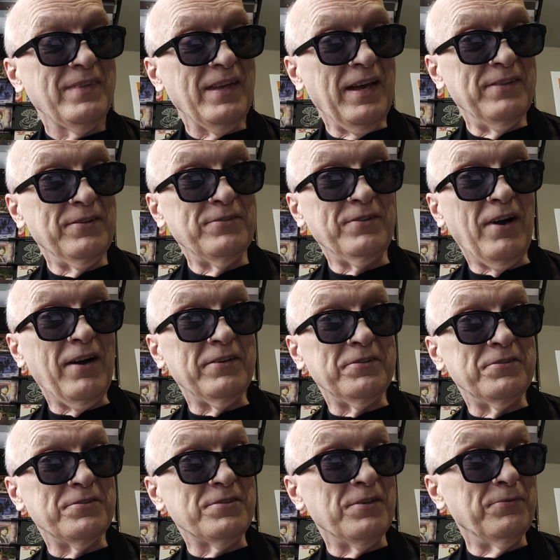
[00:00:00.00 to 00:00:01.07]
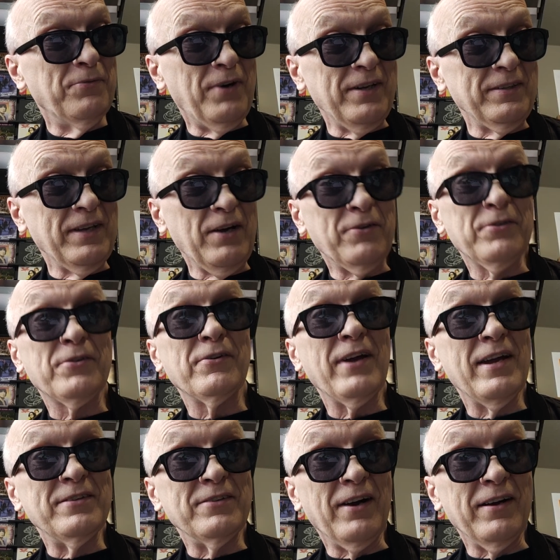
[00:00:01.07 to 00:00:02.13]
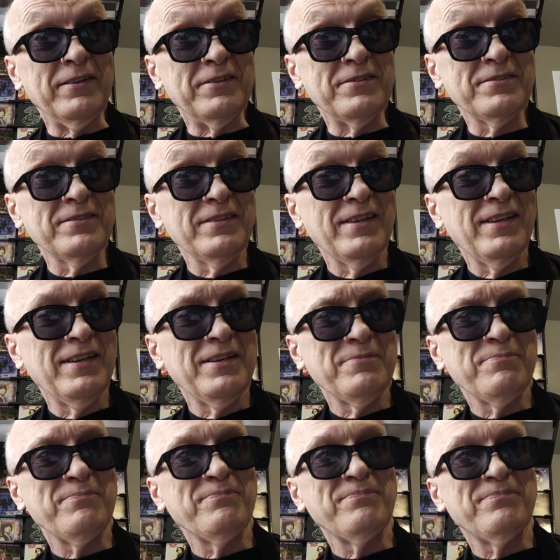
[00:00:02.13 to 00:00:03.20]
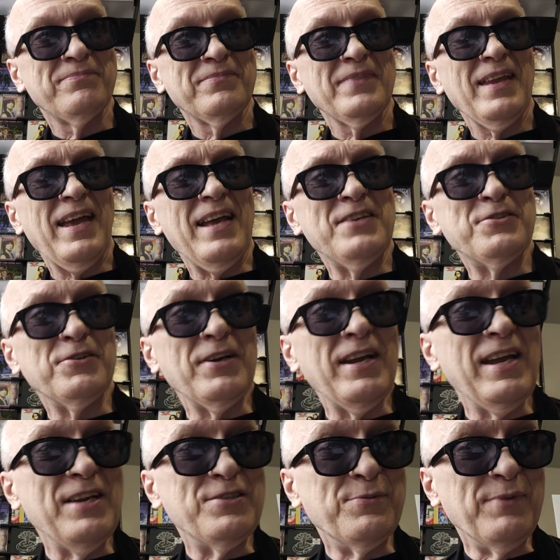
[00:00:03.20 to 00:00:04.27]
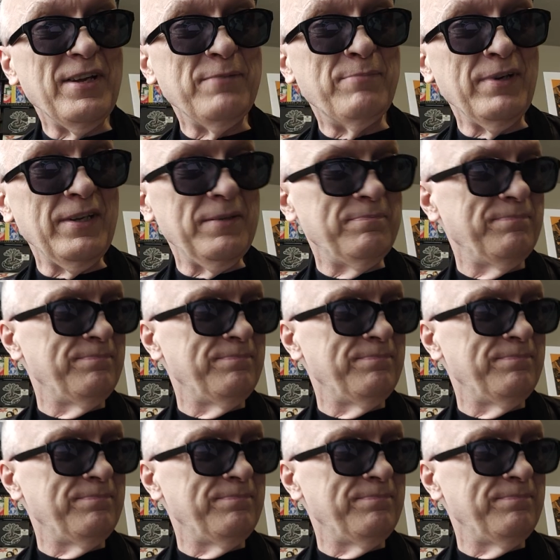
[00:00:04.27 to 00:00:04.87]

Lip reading: and the daughters and whatnot, or granddaughters, as your age may be.